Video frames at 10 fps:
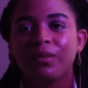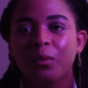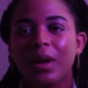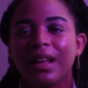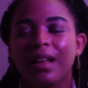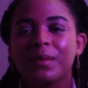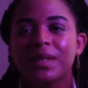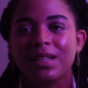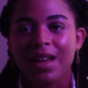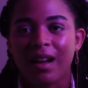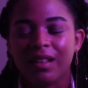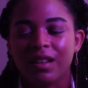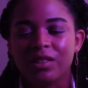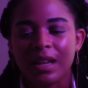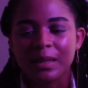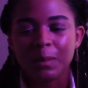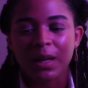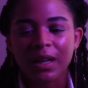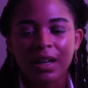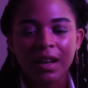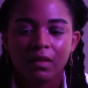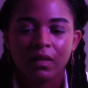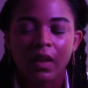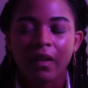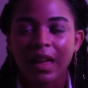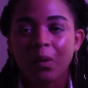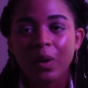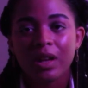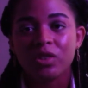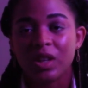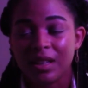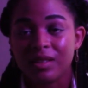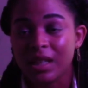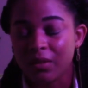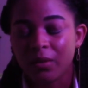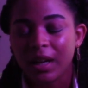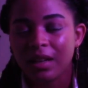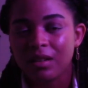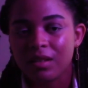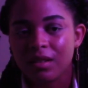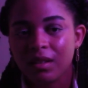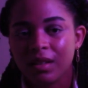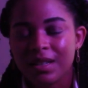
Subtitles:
when it comes to tackling Shakespeare. The language is different.